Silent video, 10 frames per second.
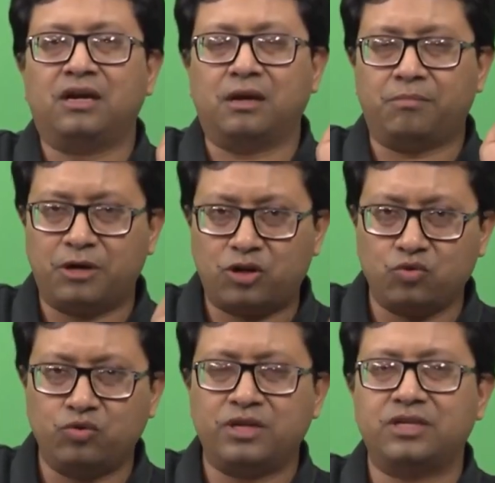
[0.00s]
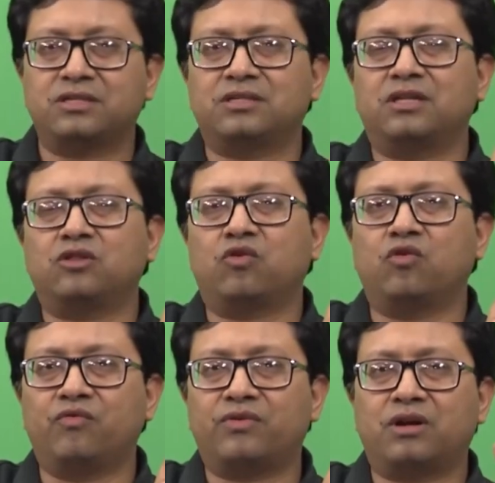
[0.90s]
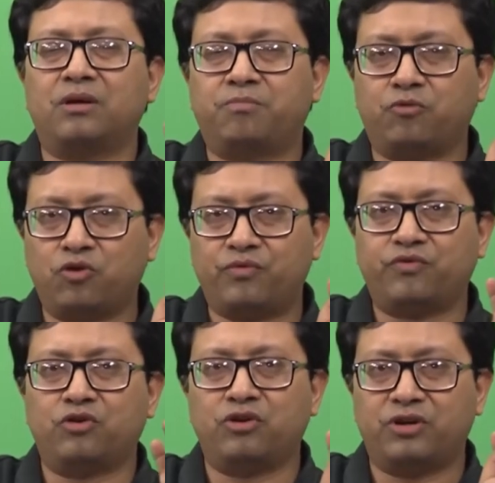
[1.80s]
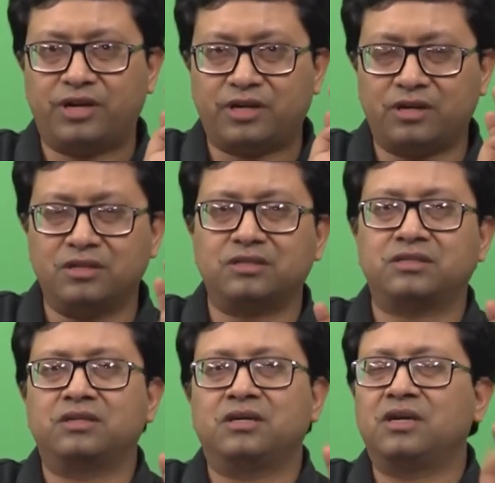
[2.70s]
Number two is that the overall portfolio returns